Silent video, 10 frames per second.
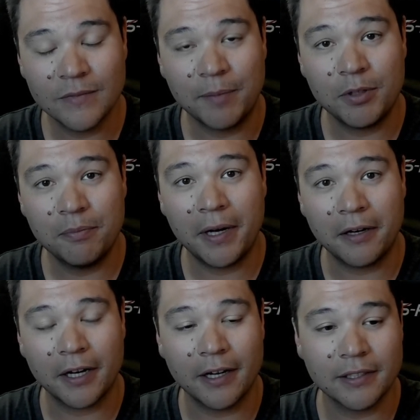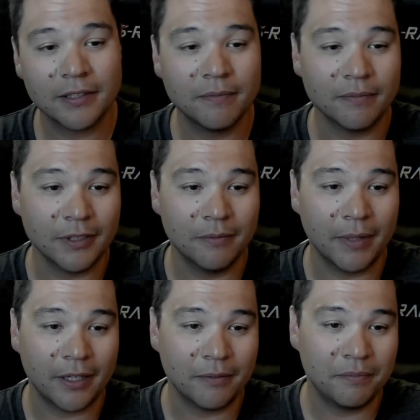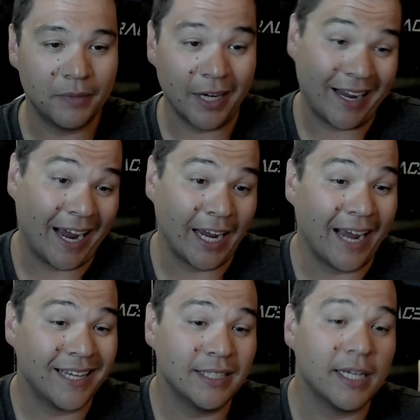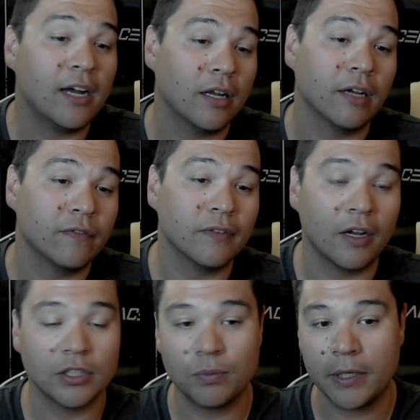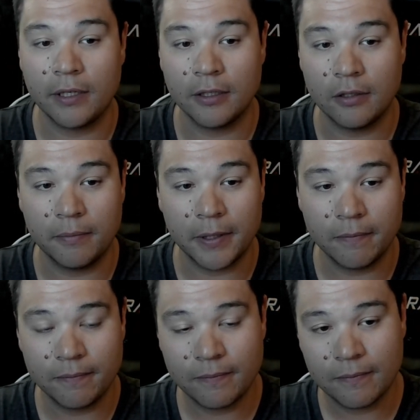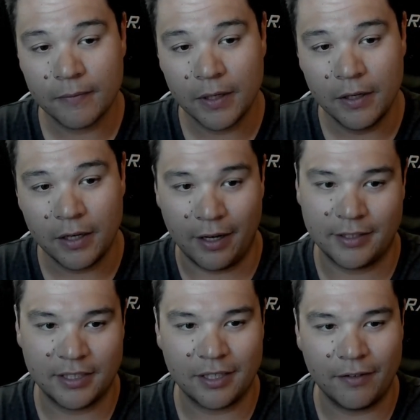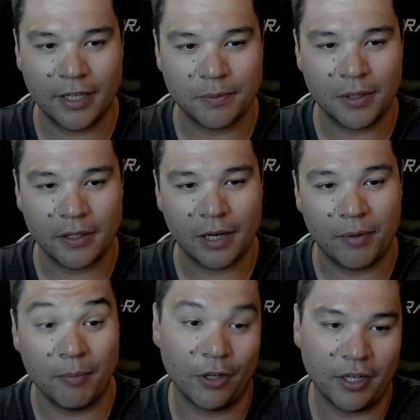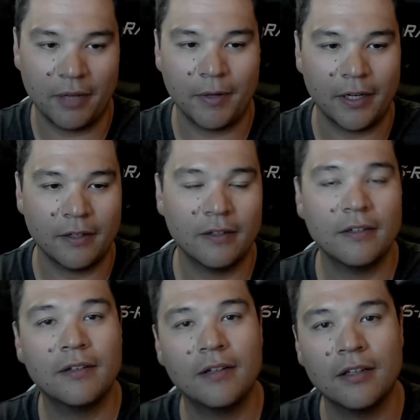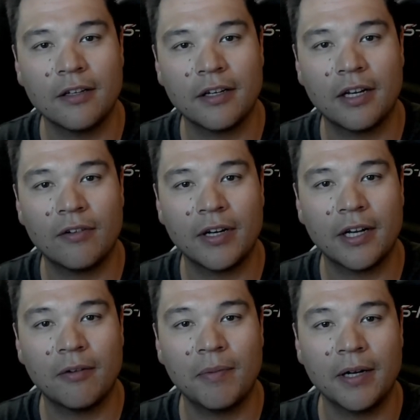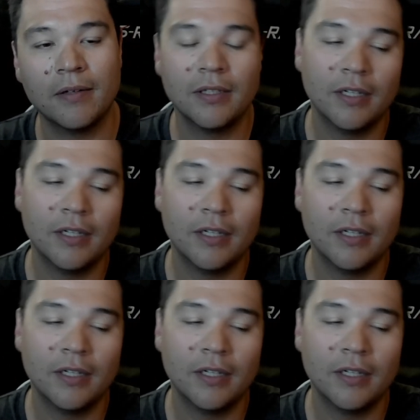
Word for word: doing better, guys. I'm doing better. I can tell I've lost weight a little bit since I've last been on camera. I'm looking at it right now, but